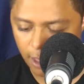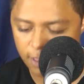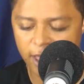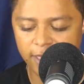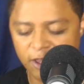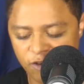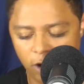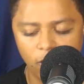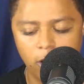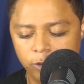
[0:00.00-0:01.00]
they
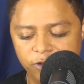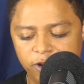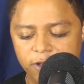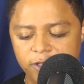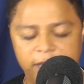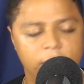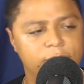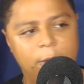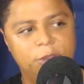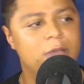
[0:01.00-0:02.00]
start talking to each other. And then he goes,
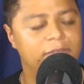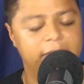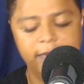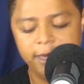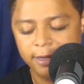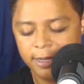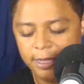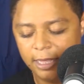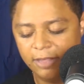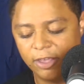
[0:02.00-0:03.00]
man, when you have a kid,
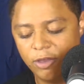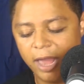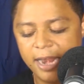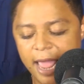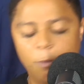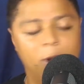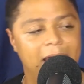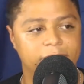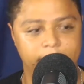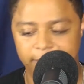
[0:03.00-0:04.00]
he's like, you got to name one
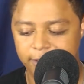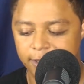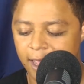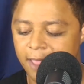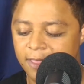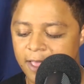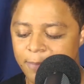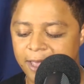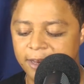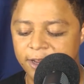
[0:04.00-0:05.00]
after me. And then they
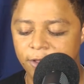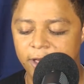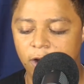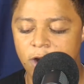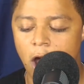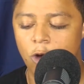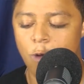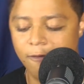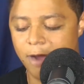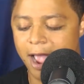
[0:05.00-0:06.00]
make a deal. They go, nah,
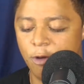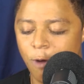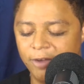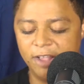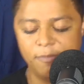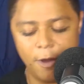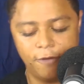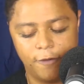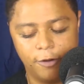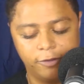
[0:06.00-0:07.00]
whoever gets married
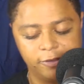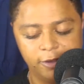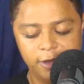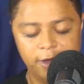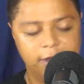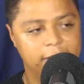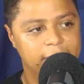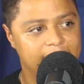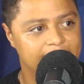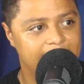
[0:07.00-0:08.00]
first,
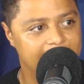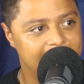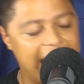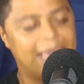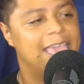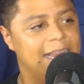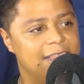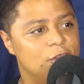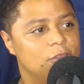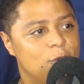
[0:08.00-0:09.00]
that kid,
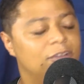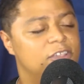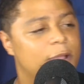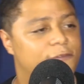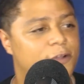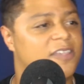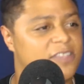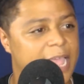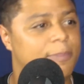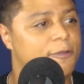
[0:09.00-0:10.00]
whoever gets married first has
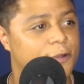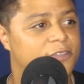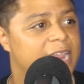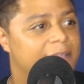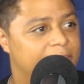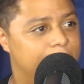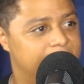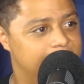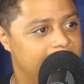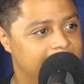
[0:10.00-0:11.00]
to name their first kid after the
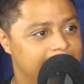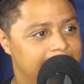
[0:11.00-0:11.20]
person, right?